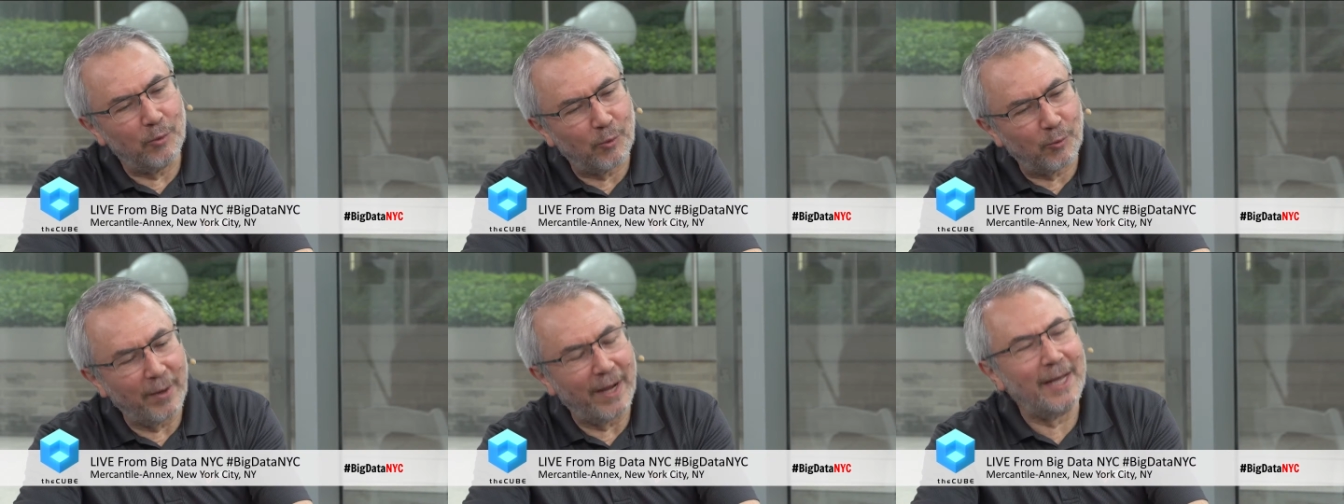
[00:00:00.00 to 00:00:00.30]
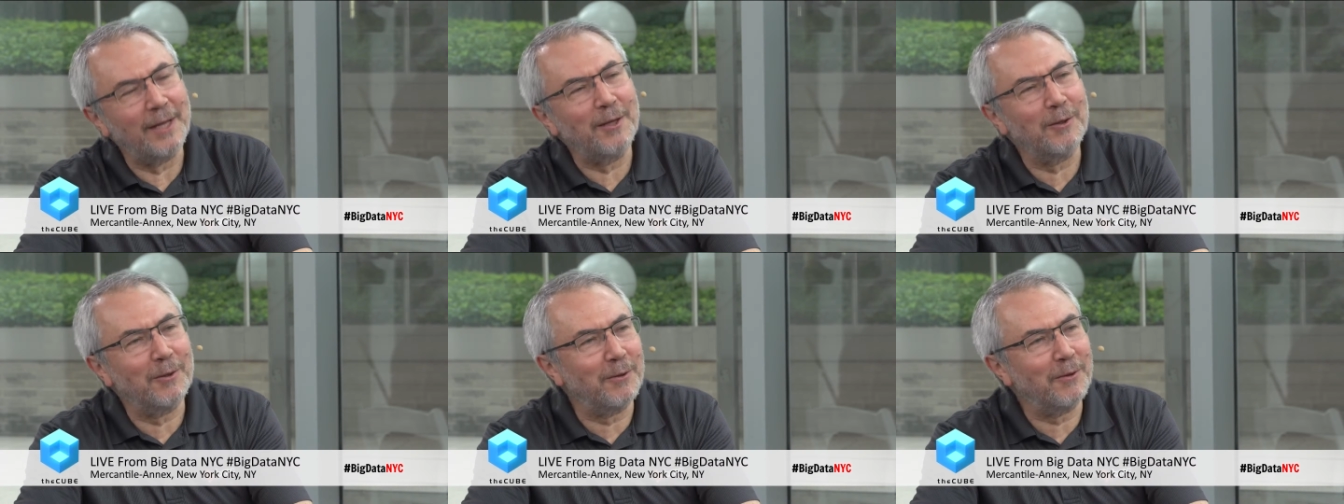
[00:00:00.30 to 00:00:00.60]

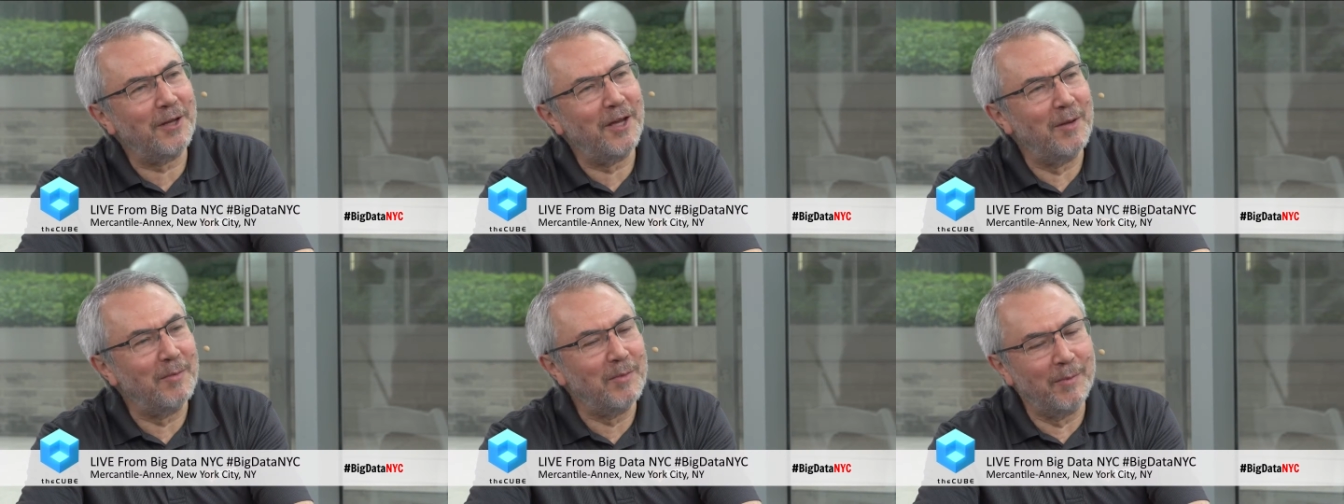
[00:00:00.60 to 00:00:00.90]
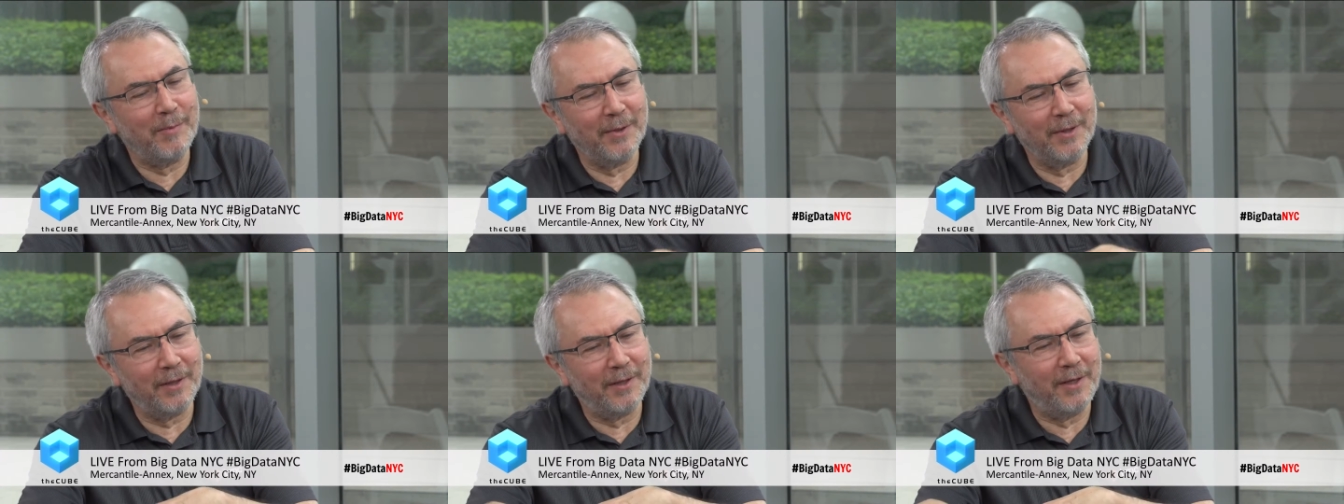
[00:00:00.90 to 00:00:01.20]
granular
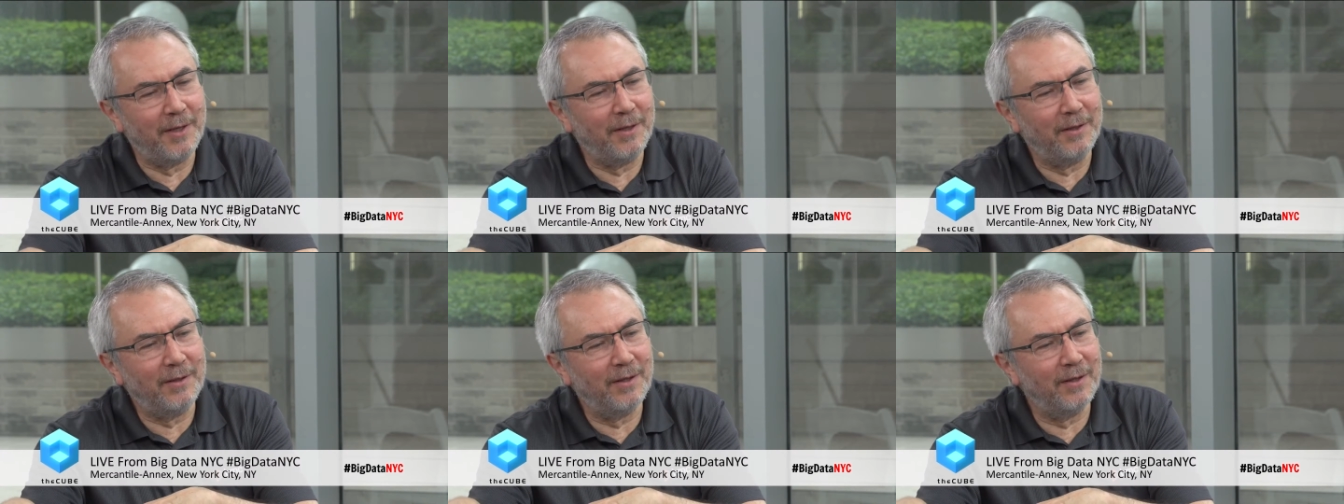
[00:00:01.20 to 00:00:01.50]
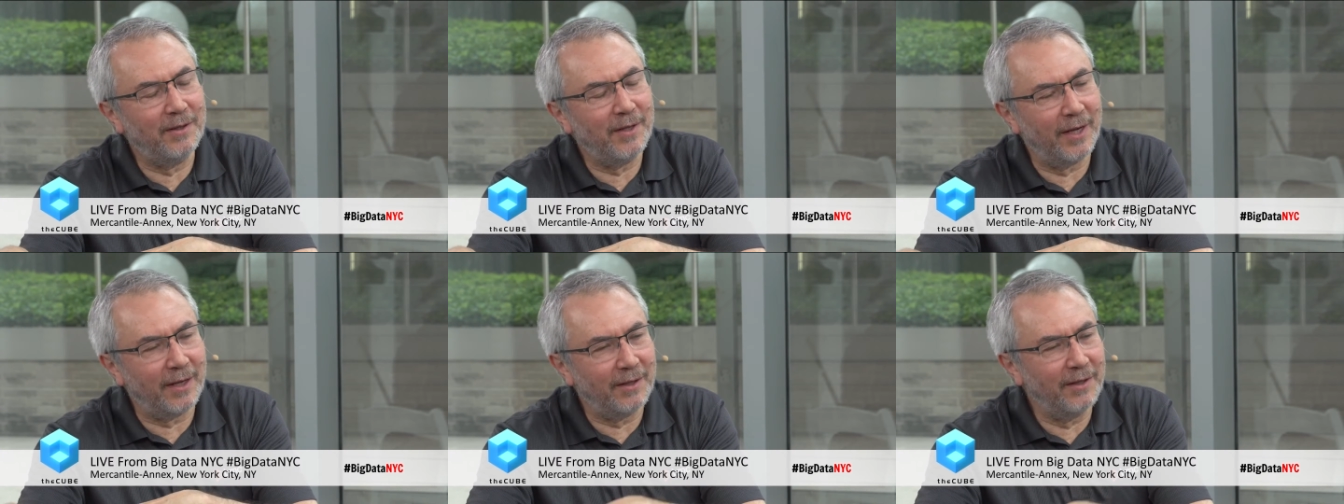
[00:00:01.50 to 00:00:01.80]
capability to
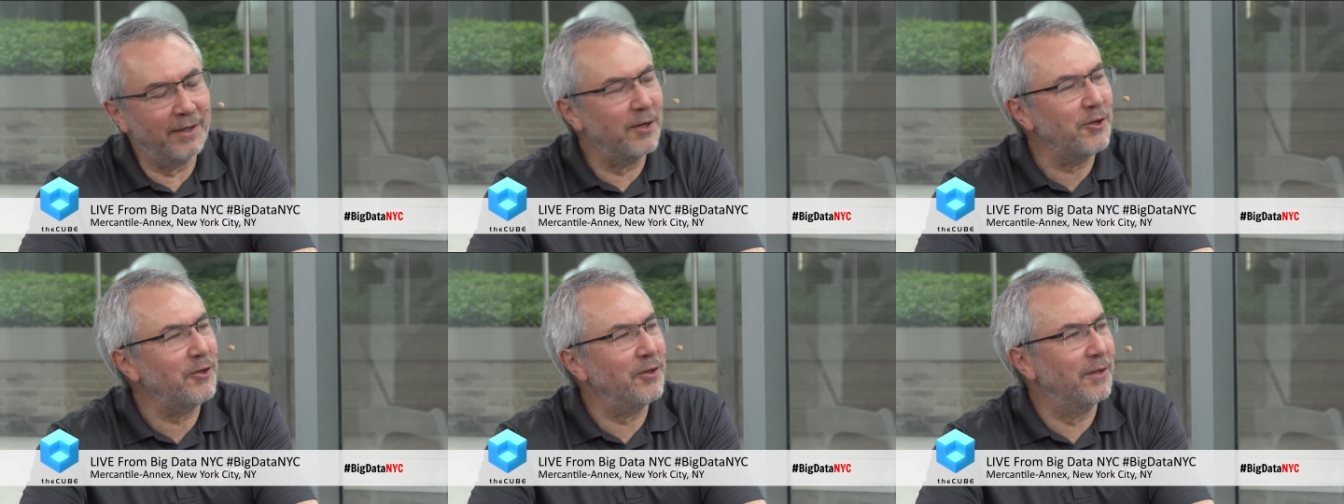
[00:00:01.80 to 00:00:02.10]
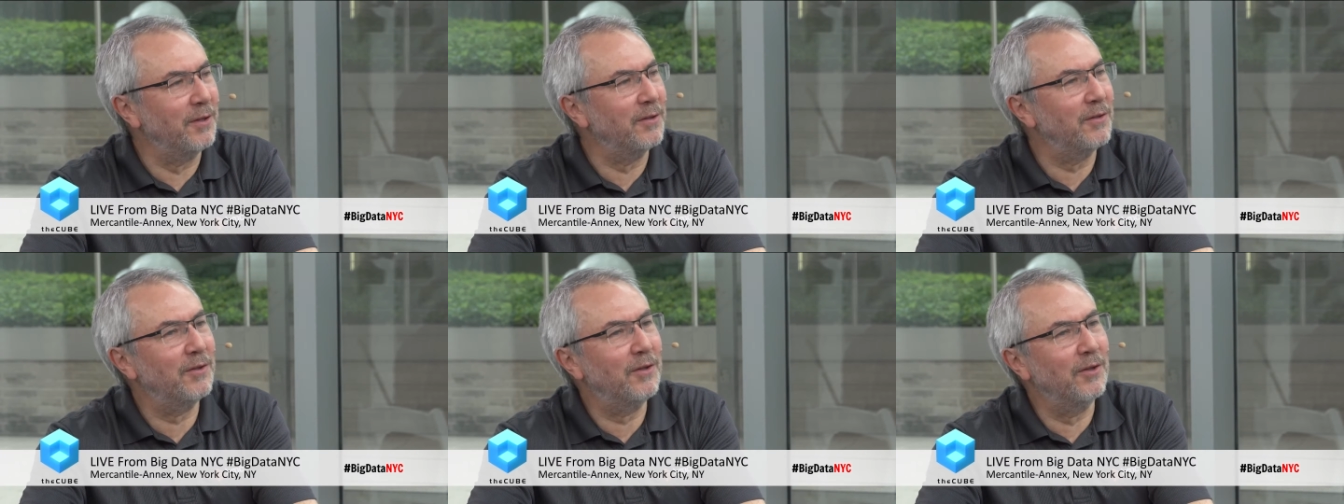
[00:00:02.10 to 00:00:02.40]

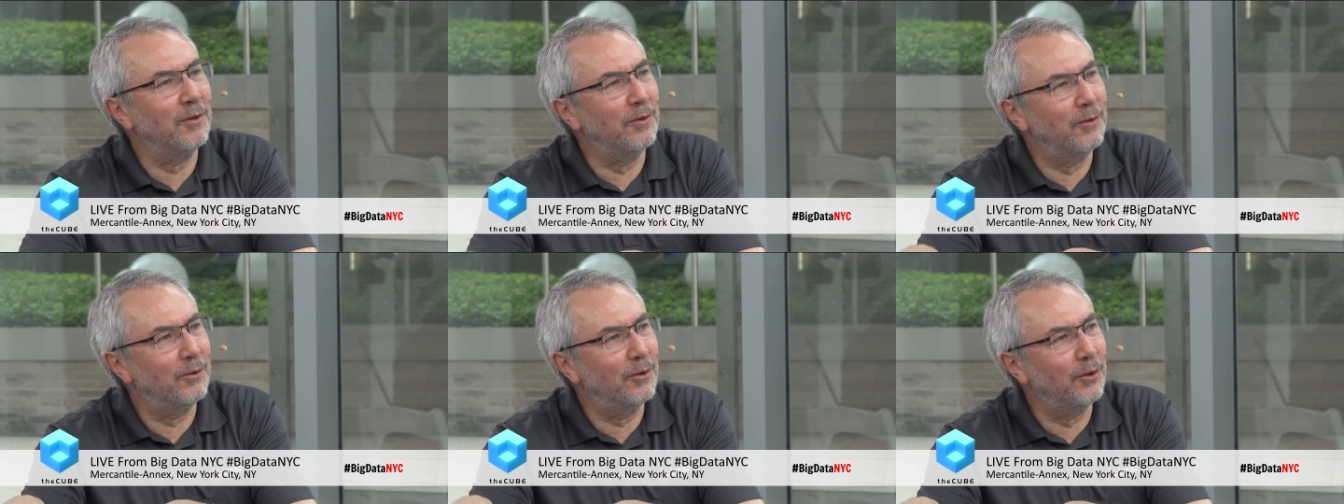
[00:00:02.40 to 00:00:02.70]
technicians to,